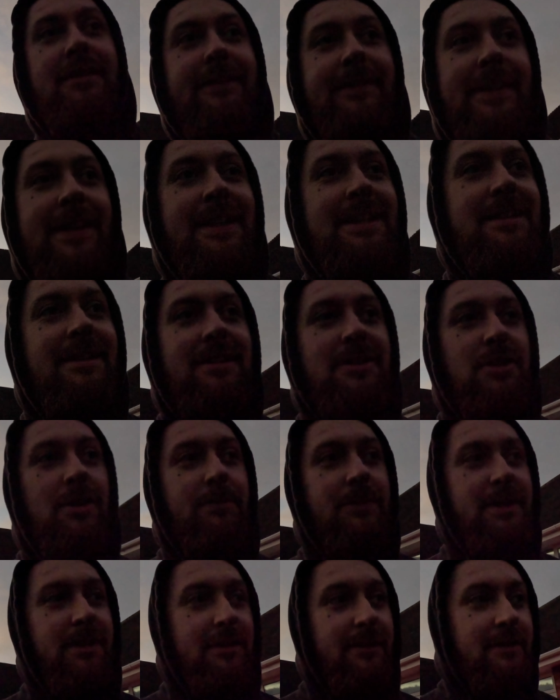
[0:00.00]
that is the
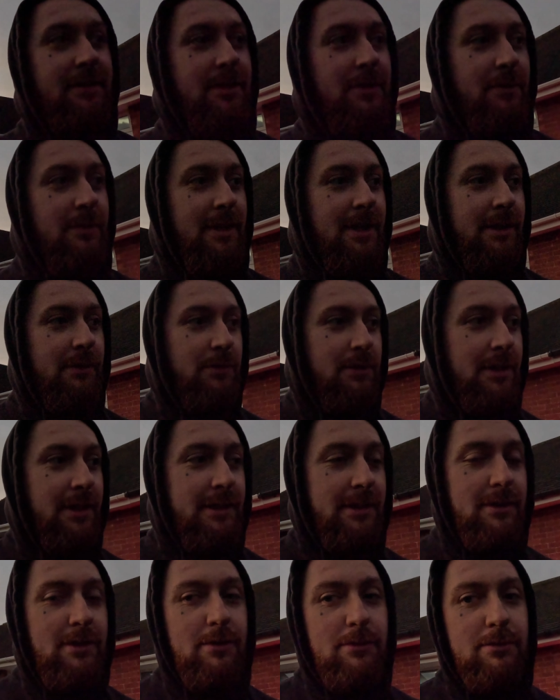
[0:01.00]
job done. So I will let
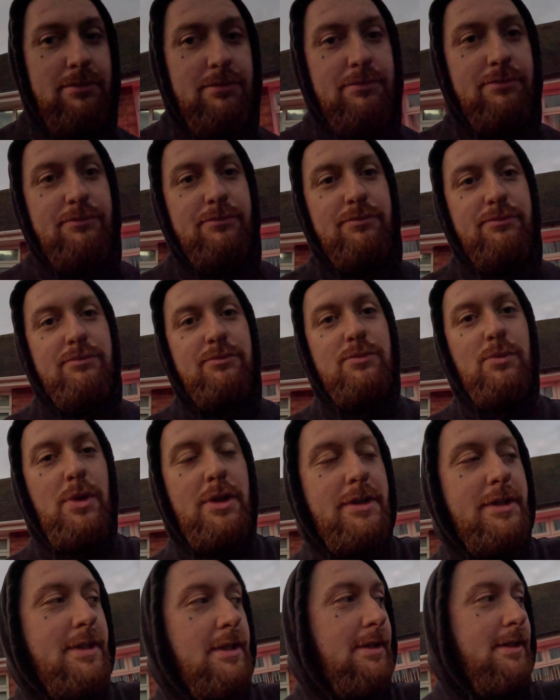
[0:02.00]
you know
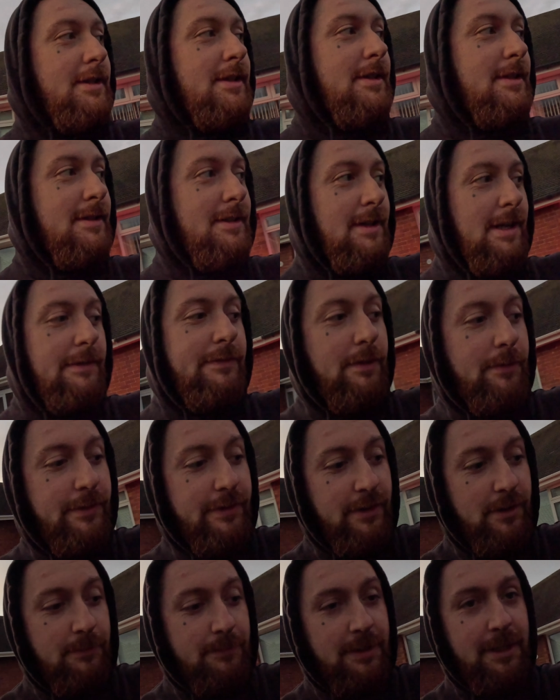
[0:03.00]
once I've
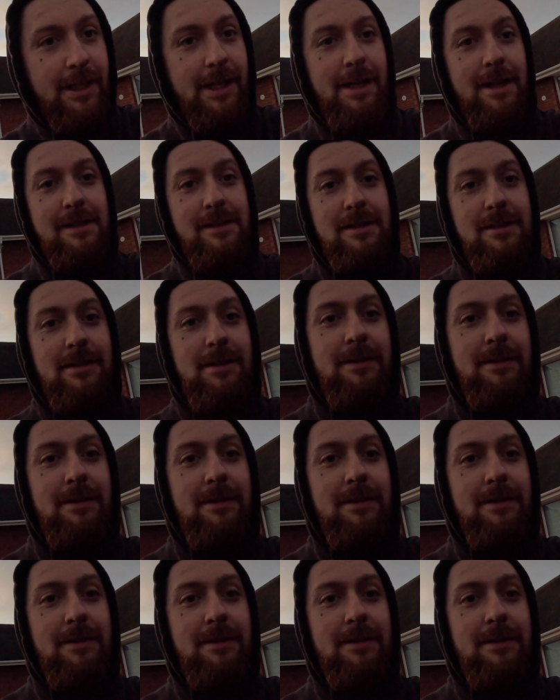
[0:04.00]
confirmed the car's good.